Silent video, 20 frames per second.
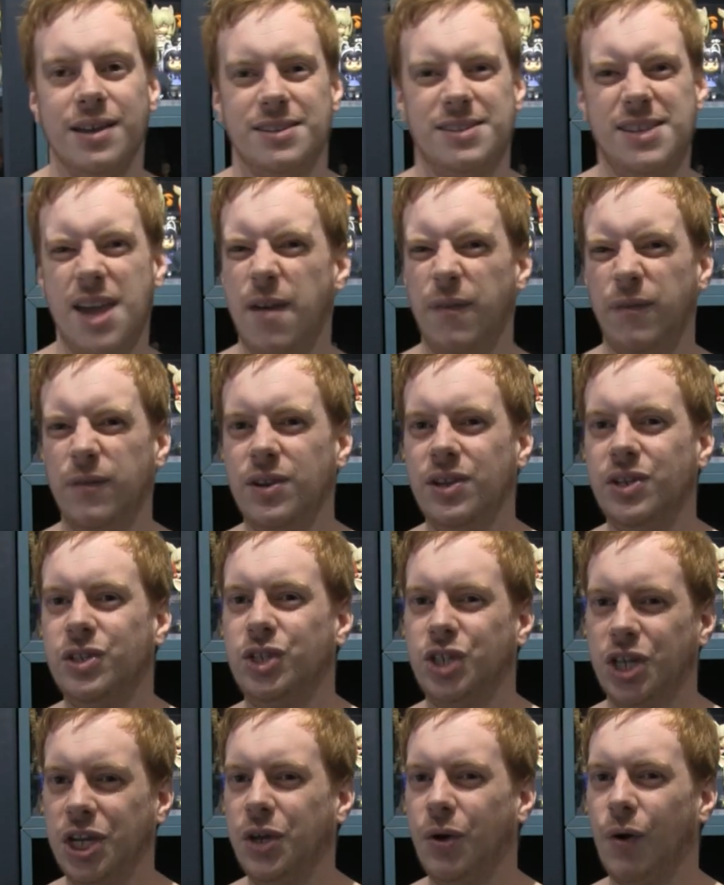Definitely
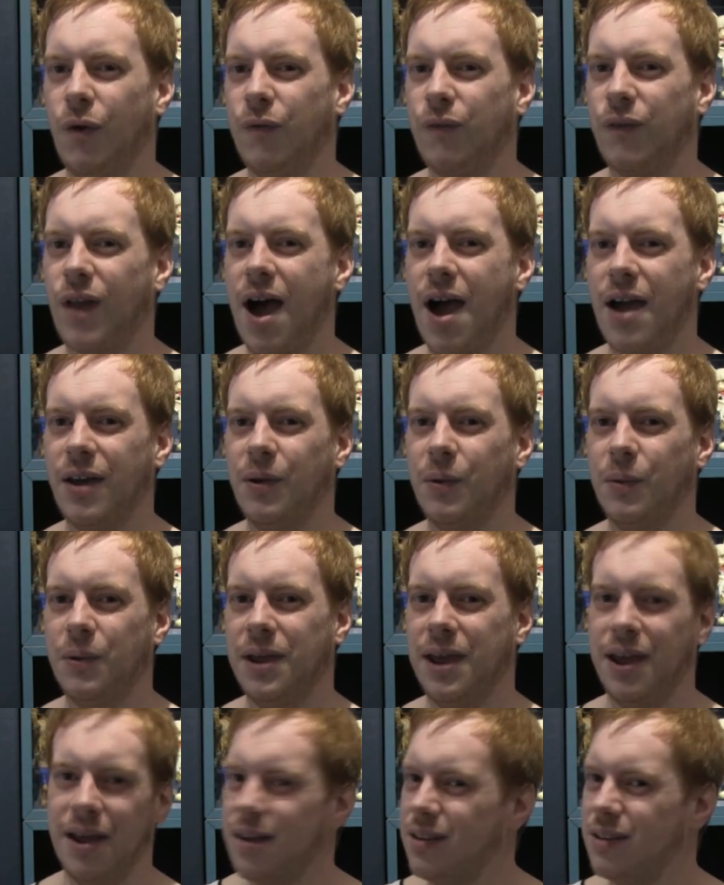Chiyo flying
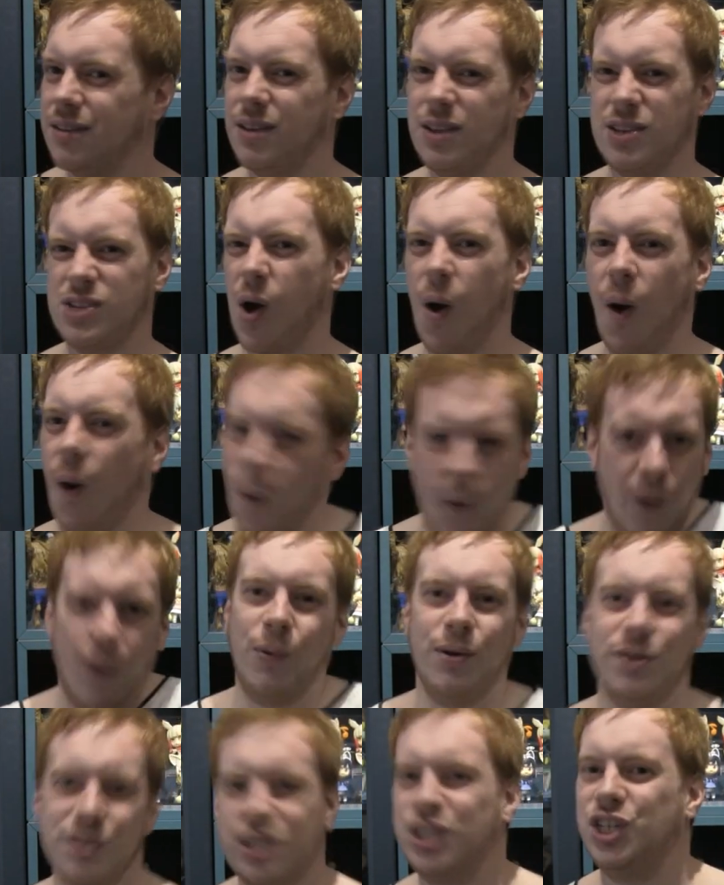away. It's
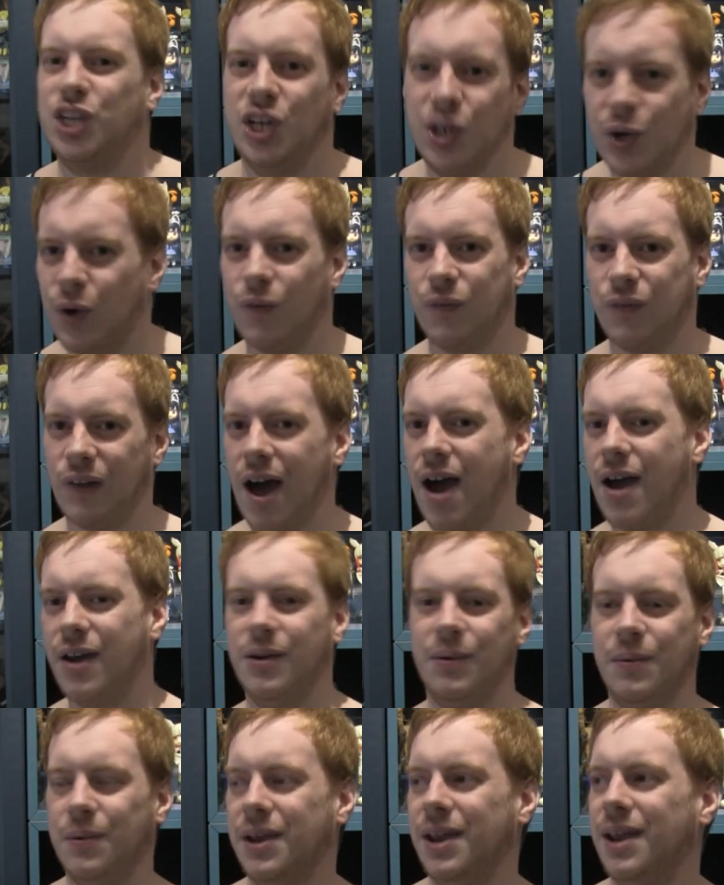always Chiyo flying
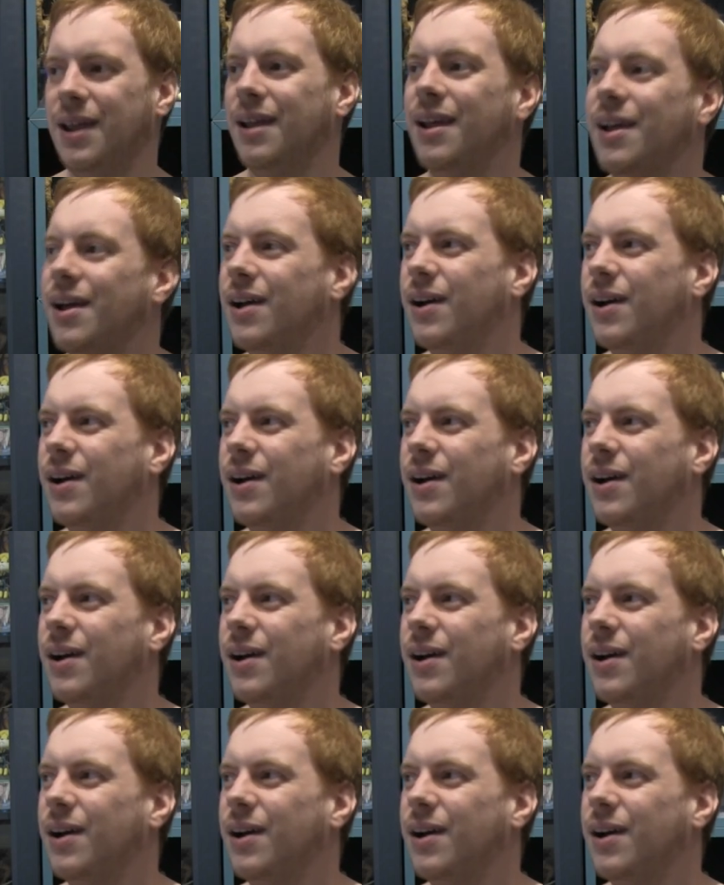away.